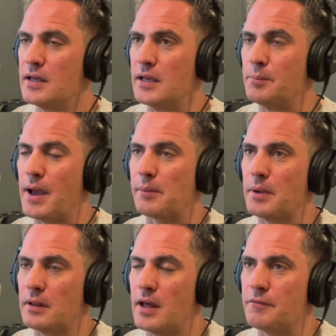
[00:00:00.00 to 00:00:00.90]
impact
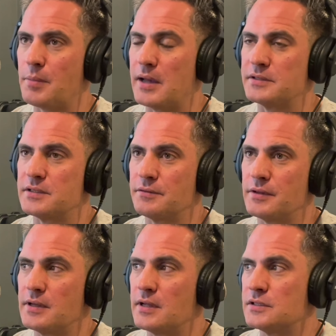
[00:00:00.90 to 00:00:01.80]
my life
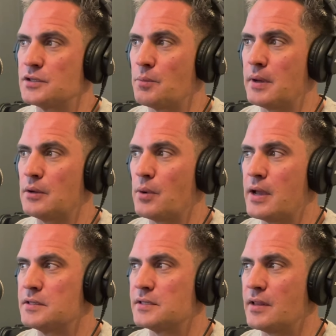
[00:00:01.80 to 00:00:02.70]
positively in so many ways.